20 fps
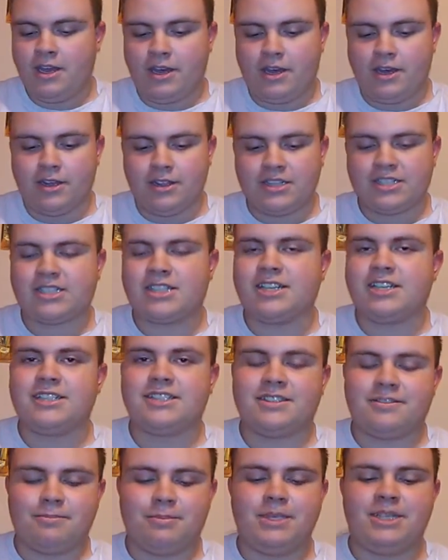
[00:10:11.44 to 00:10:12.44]
This thing
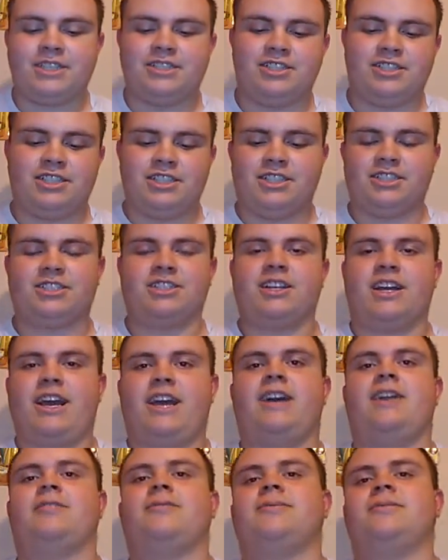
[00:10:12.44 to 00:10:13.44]
is a big jig. It's
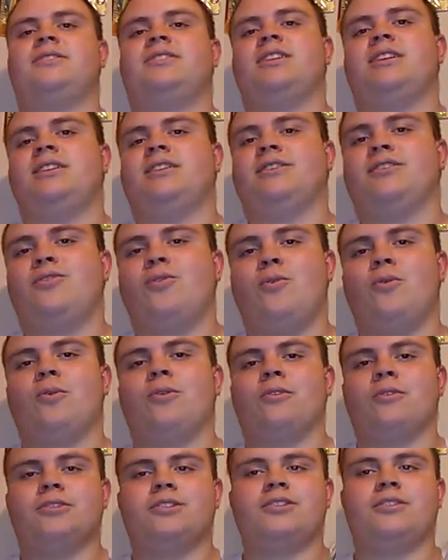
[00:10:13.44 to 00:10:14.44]
1.25
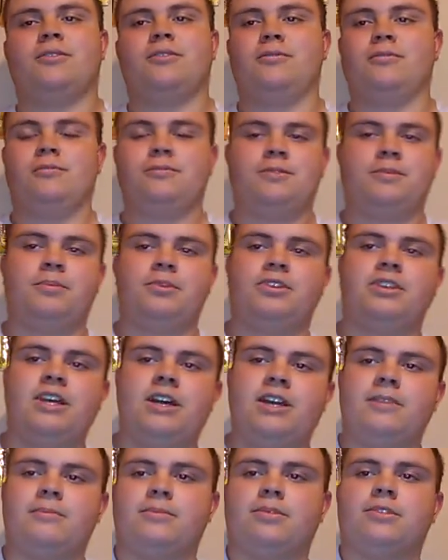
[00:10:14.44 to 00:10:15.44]
ounces. So to put
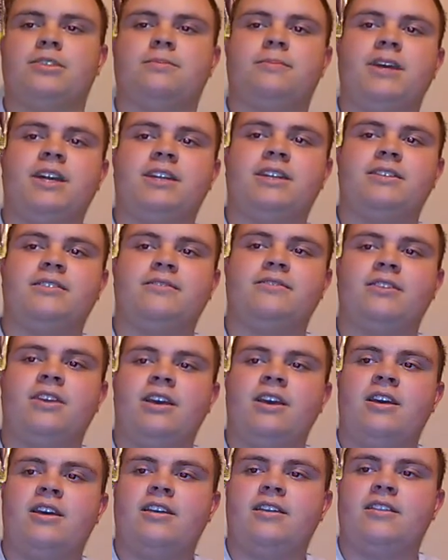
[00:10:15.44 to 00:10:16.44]
that in perspective,
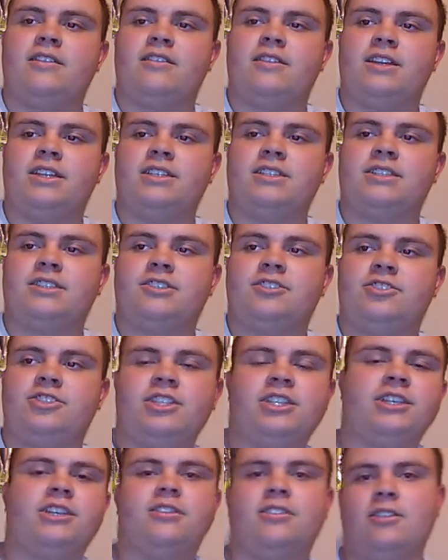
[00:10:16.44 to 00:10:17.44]
this
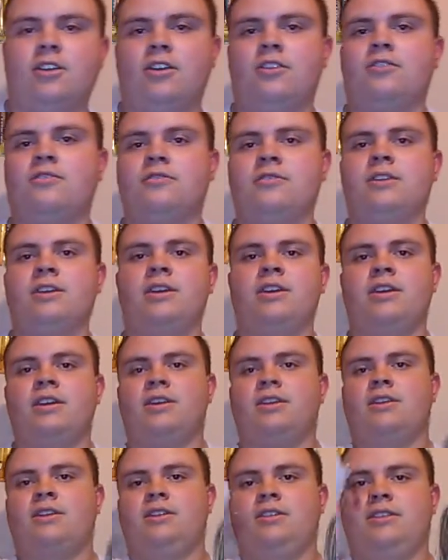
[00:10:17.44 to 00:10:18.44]
jig alone
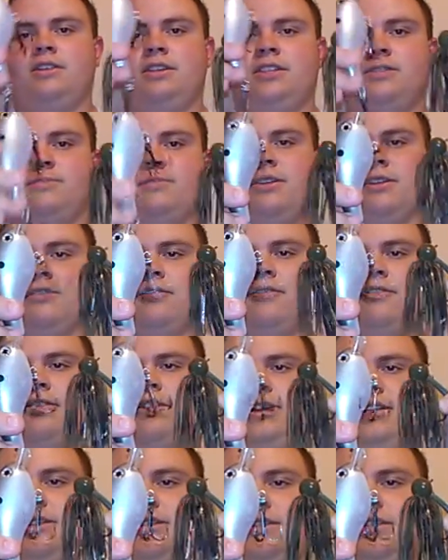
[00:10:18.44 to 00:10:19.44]
is bigger than
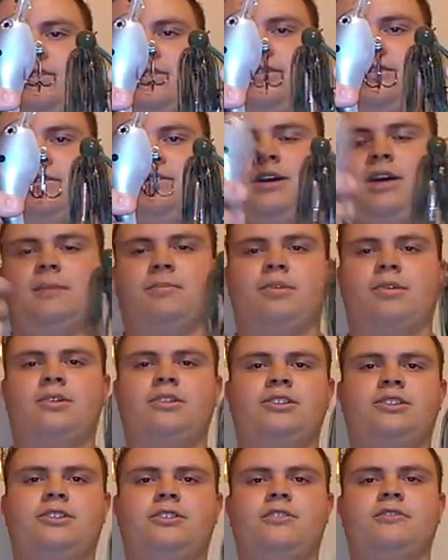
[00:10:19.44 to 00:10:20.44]
this. I'm
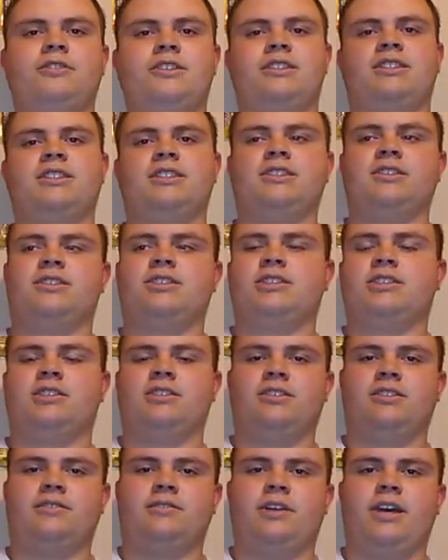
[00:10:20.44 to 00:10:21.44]
pretty sure this is
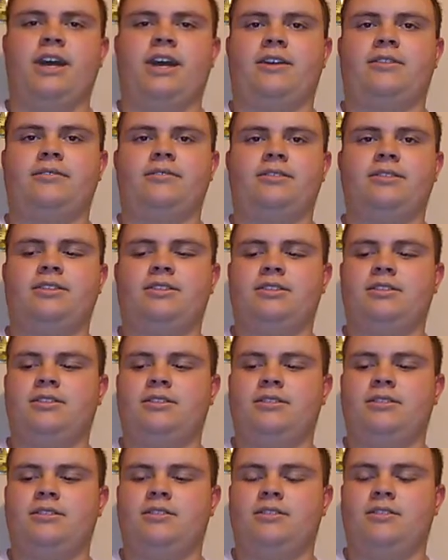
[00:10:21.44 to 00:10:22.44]
just an ounce,
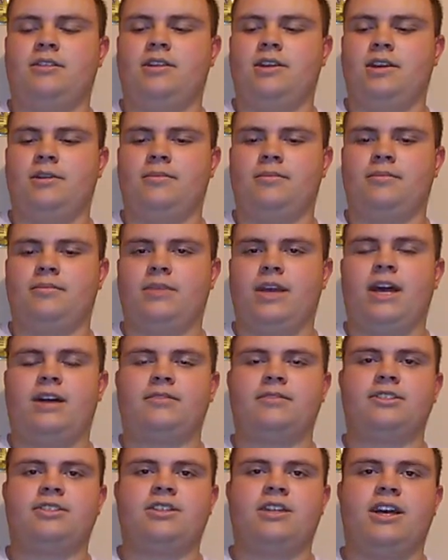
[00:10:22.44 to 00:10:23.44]
1.5
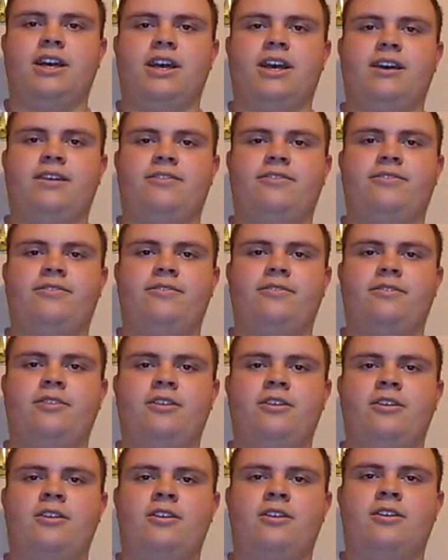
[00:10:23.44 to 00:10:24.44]
ounces.
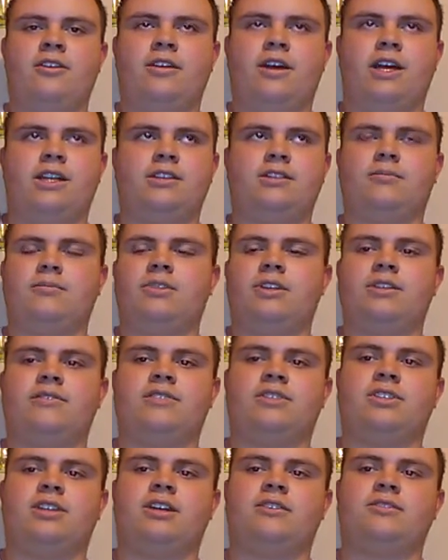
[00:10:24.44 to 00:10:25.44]
I don't believe
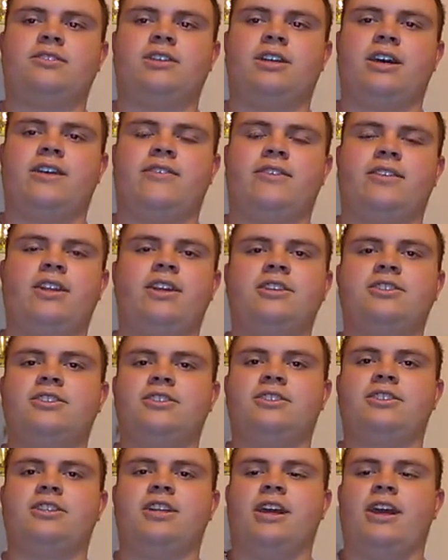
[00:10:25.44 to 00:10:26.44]
it's 1.5 ounces. I think it's
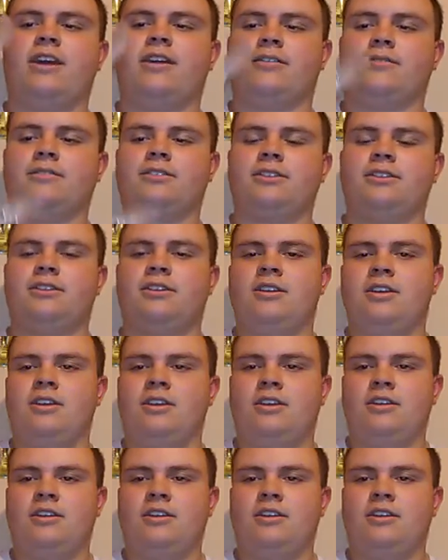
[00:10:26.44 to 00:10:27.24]
just 1 ounce.